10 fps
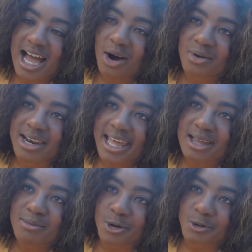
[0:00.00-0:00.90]
our
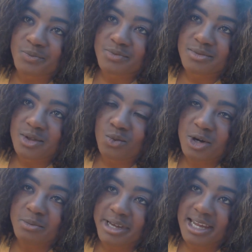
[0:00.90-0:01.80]
labor
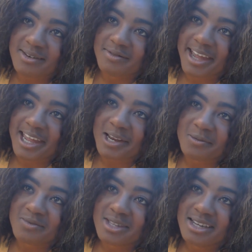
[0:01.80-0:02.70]
will be in
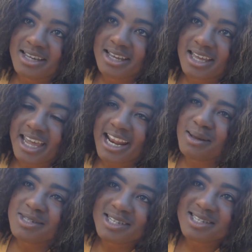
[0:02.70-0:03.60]
vain. And
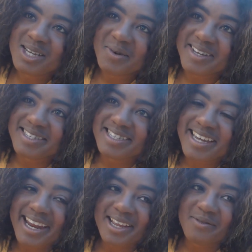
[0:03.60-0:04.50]
I'm just so
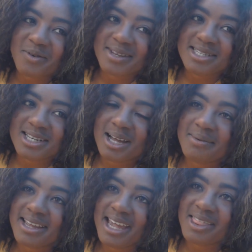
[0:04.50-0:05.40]
excited for us to
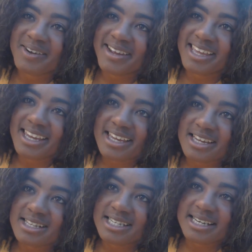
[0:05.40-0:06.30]
come together
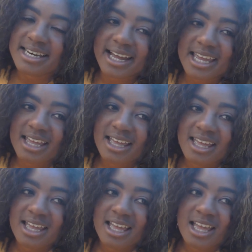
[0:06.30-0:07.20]
again tonight.
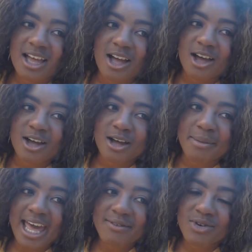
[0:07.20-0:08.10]

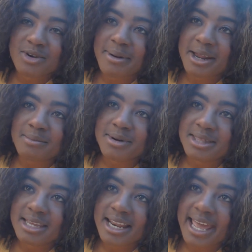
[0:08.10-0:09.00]
Um, after about a
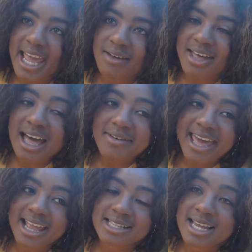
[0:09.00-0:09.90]
month and a half, I've
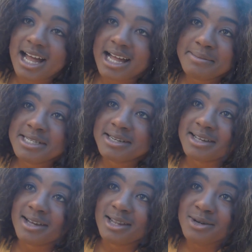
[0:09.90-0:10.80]
had time to
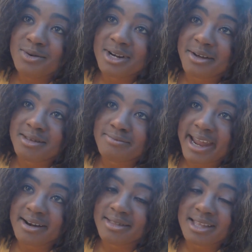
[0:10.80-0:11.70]
conclude on the
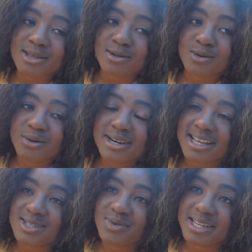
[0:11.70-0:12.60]
matter that the Lord
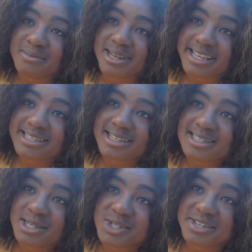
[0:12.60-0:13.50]
has really blessed this
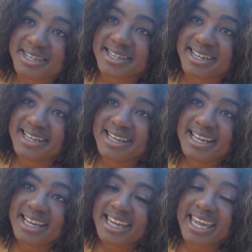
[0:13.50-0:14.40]
sisterhood
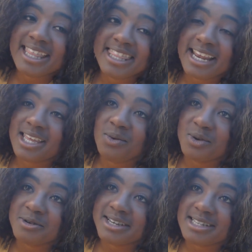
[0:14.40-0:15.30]
and that He
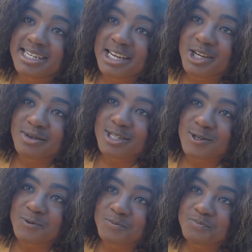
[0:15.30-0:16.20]
will continue
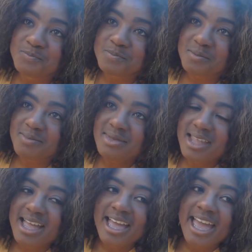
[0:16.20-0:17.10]
to.
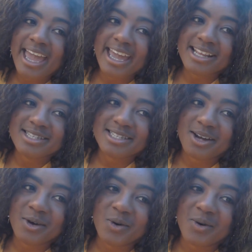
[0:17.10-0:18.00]
And
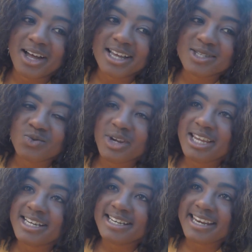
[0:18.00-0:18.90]
so, us
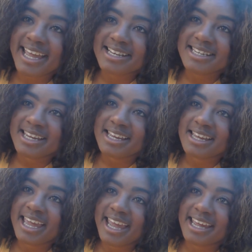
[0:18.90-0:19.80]

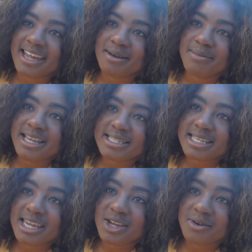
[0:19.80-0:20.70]
reconnecting and me
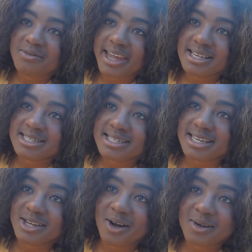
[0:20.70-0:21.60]
seeing your faces
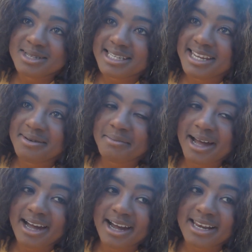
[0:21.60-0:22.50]
and y'all seeing
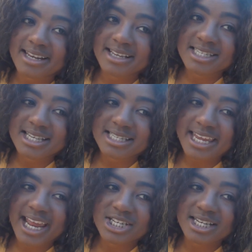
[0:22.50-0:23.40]
mine thats us just
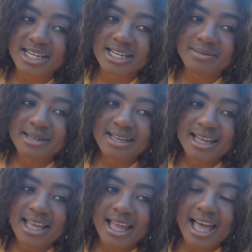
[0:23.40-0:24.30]
catching up,
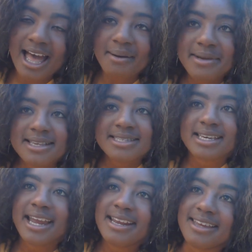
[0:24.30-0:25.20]
I'm
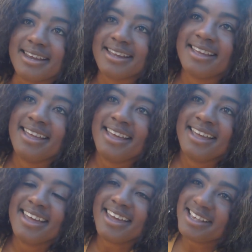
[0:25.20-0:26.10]
excited.
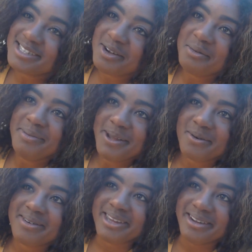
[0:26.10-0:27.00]
It's going to be
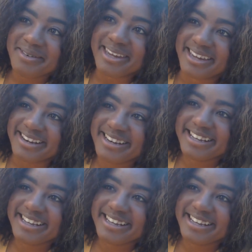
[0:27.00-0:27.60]
a reunion.